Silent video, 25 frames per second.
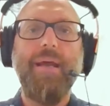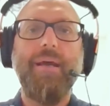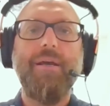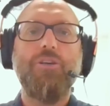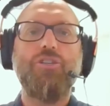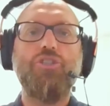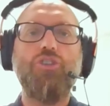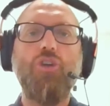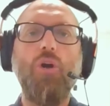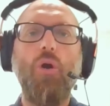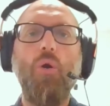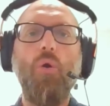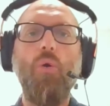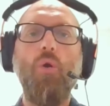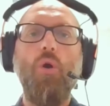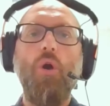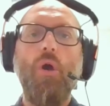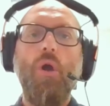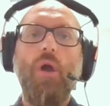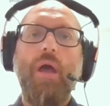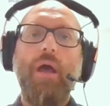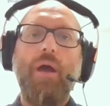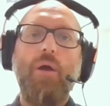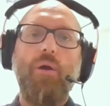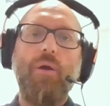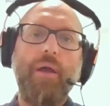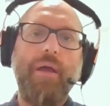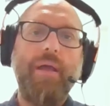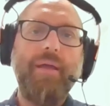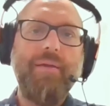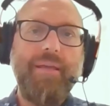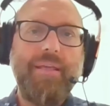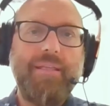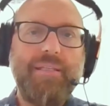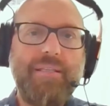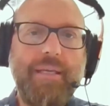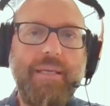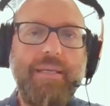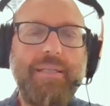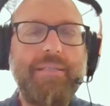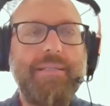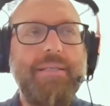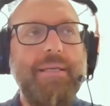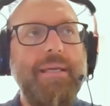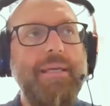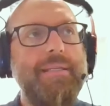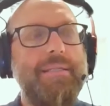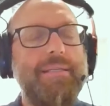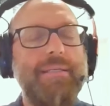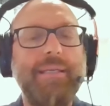So
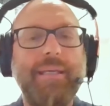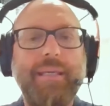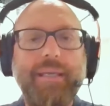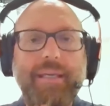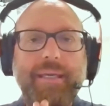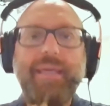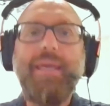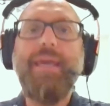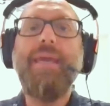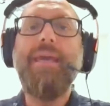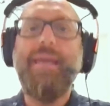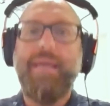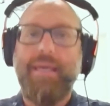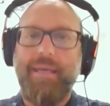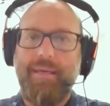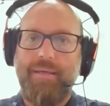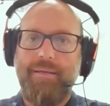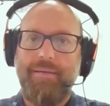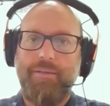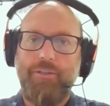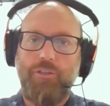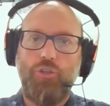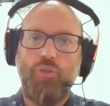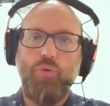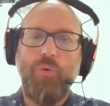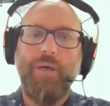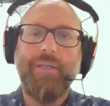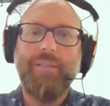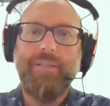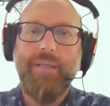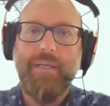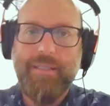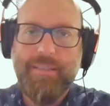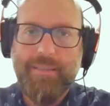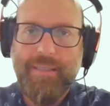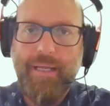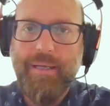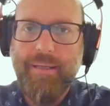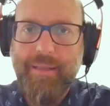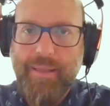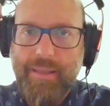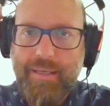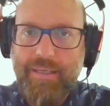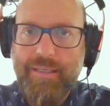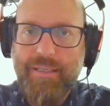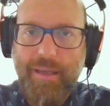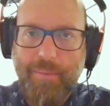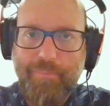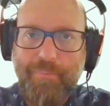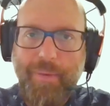it's key to understand
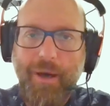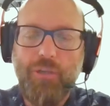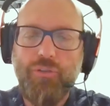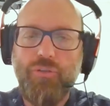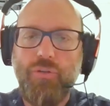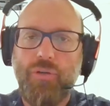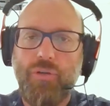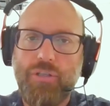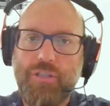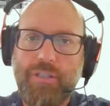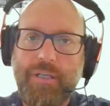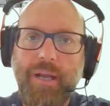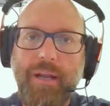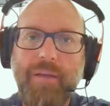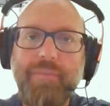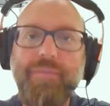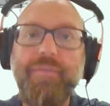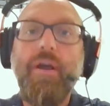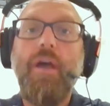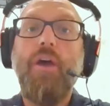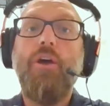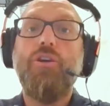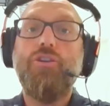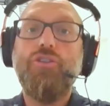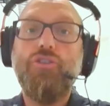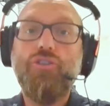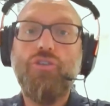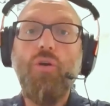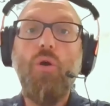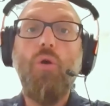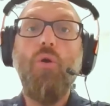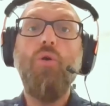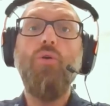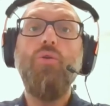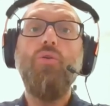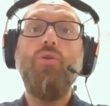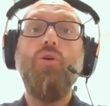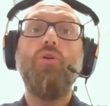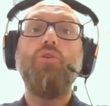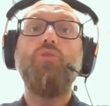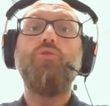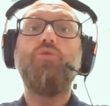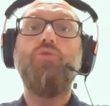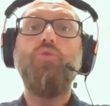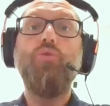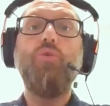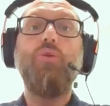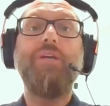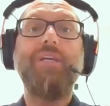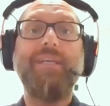this about yourself, so
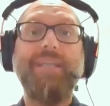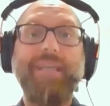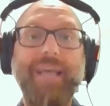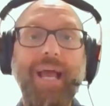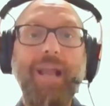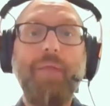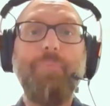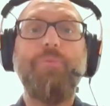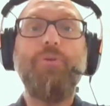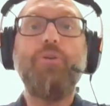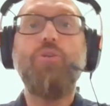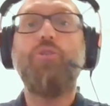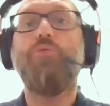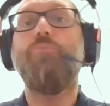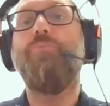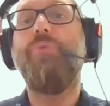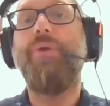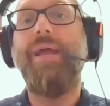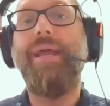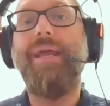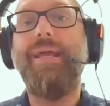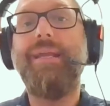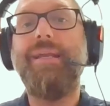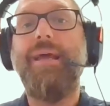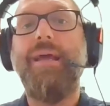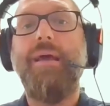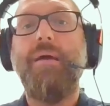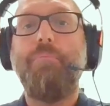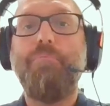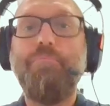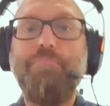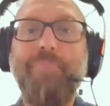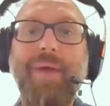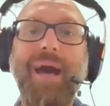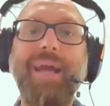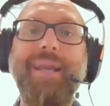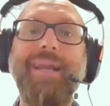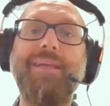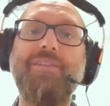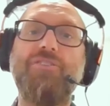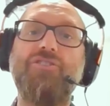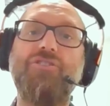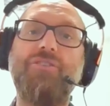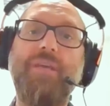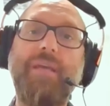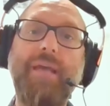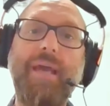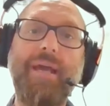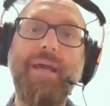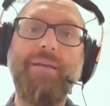to help your brain manage
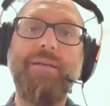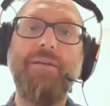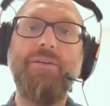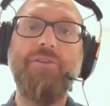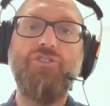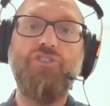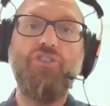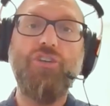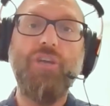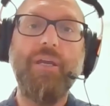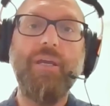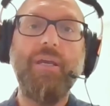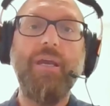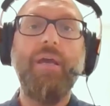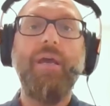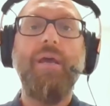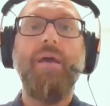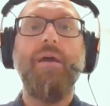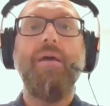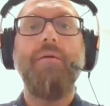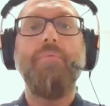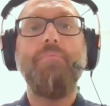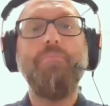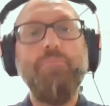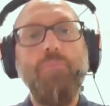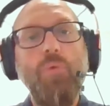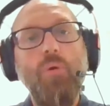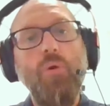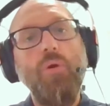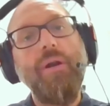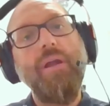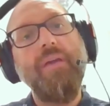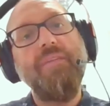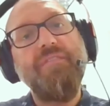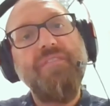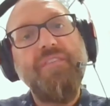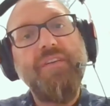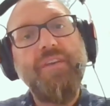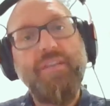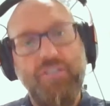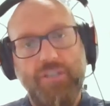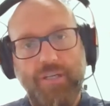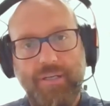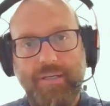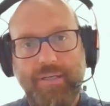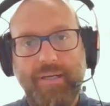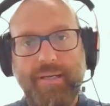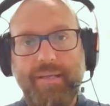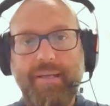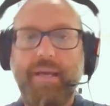the energy more
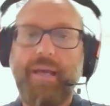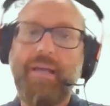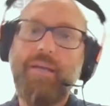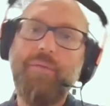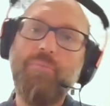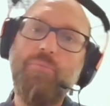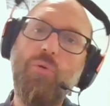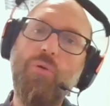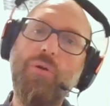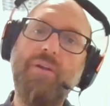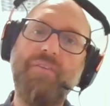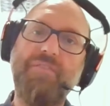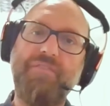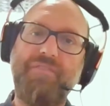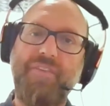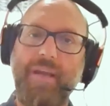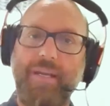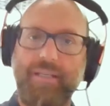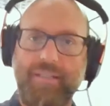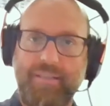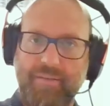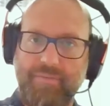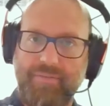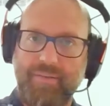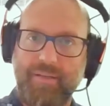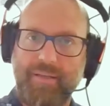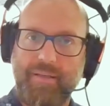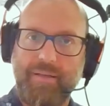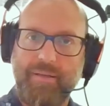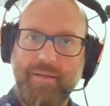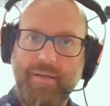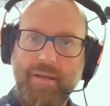efficiently and more effectively.